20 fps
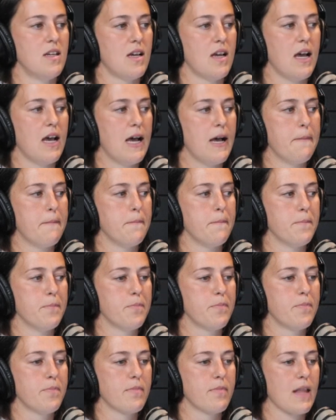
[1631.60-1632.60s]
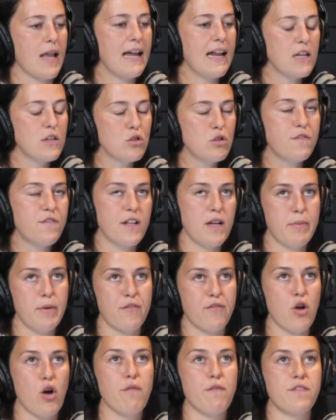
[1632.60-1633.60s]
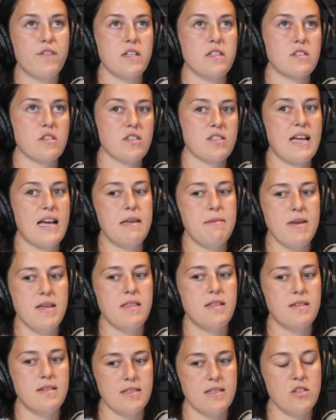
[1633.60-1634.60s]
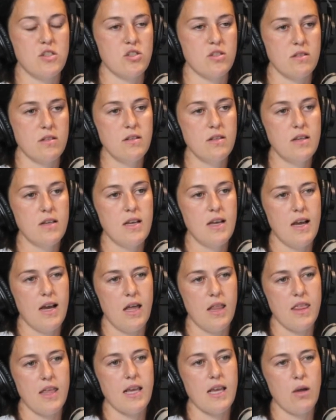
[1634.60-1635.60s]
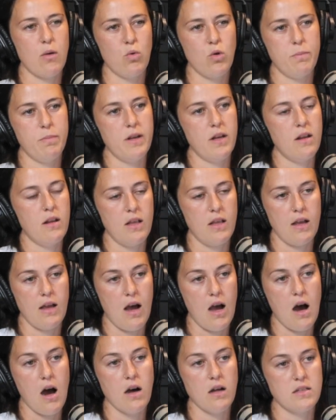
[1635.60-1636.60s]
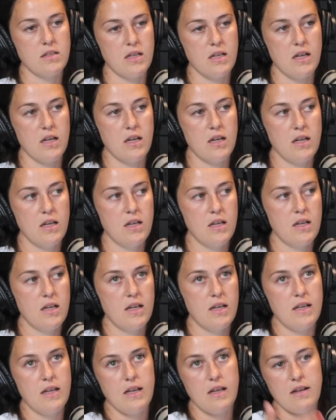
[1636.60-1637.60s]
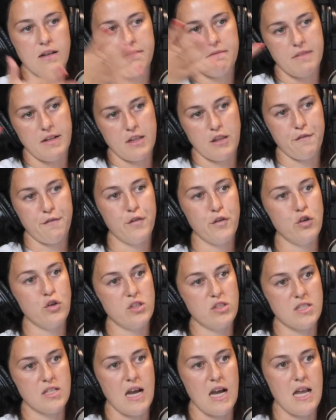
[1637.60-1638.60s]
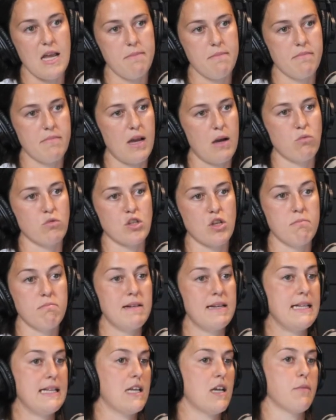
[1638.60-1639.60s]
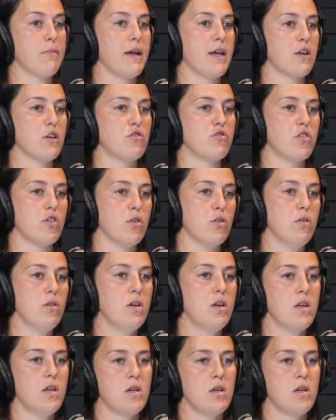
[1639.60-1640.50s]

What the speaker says: And I do feel a bit of confidence because I made the decision. I think it would be harder, like the first time, that was completely out of my control.